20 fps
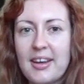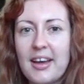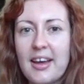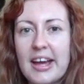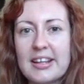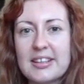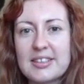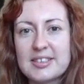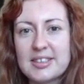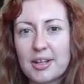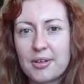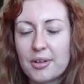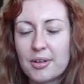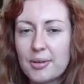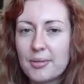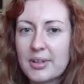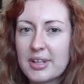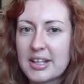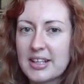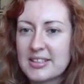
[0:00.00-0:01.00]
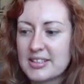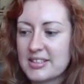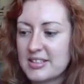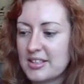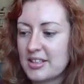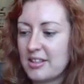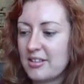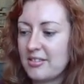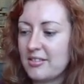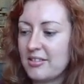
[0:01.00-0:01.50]
And so all we need to
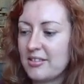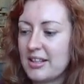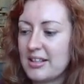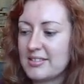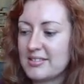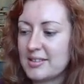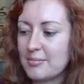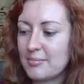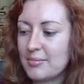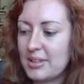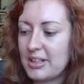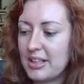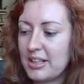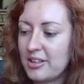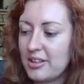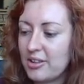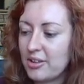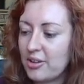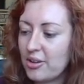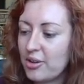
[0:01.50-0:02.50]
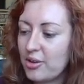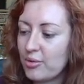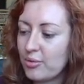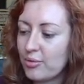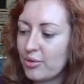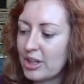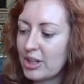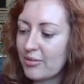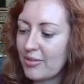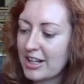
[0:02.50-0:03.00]
do is simply
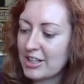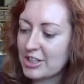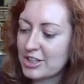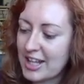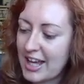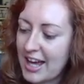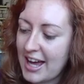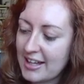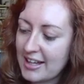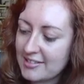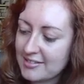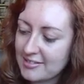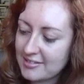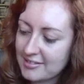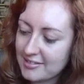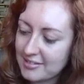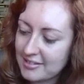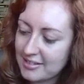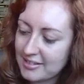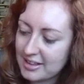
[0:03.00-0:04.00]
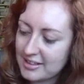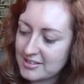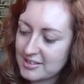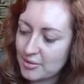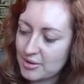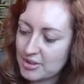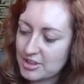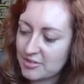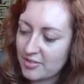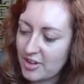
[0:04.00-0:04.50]
rearrange that, so
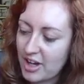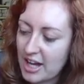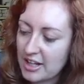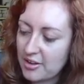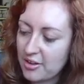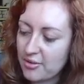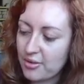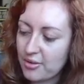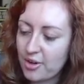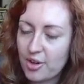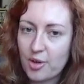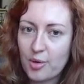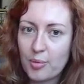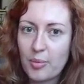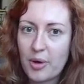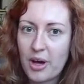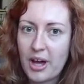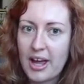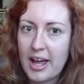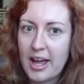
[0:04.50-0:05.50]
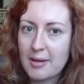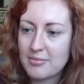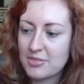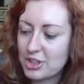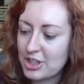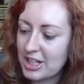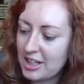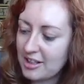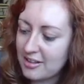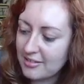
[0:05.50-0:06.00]
we divide through by mg
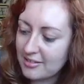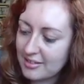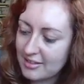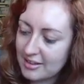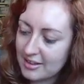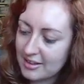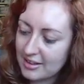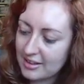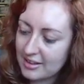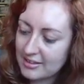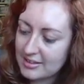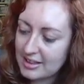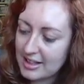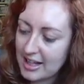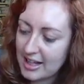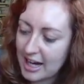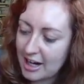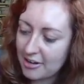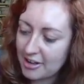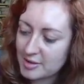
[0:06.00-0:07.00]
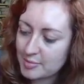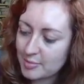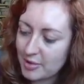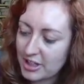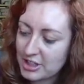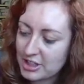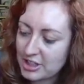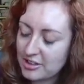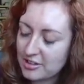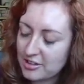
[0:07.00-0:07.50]
to get our
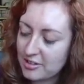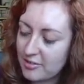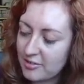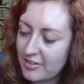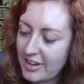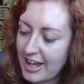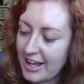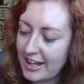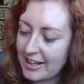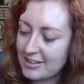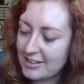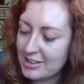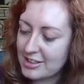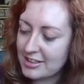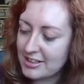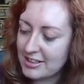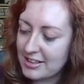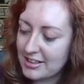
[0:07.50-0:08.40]
expression for h,